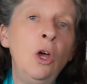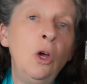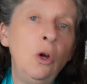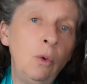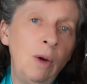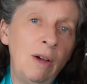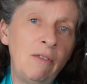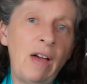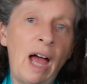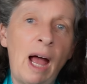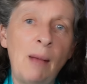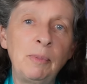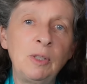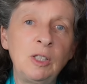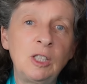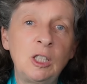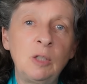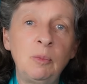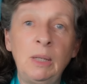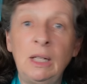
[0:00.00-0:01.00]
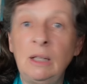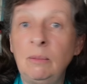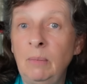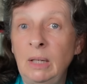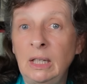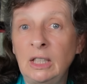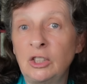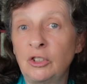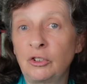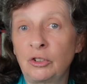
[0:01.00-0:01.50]
whoever happens to be
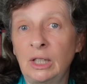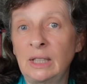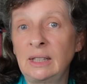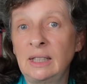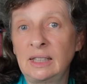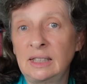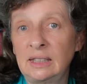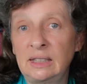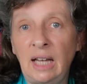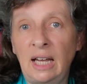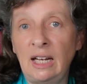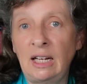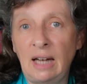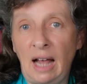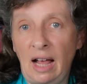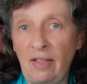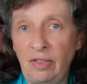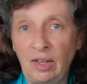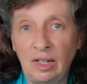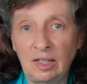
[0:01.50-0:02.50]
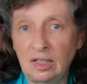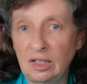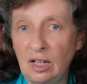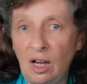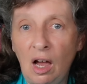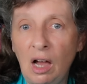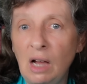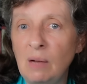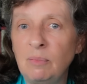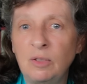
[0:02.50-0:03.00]
administering the state at that
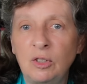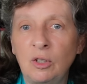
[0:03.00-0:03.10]
time.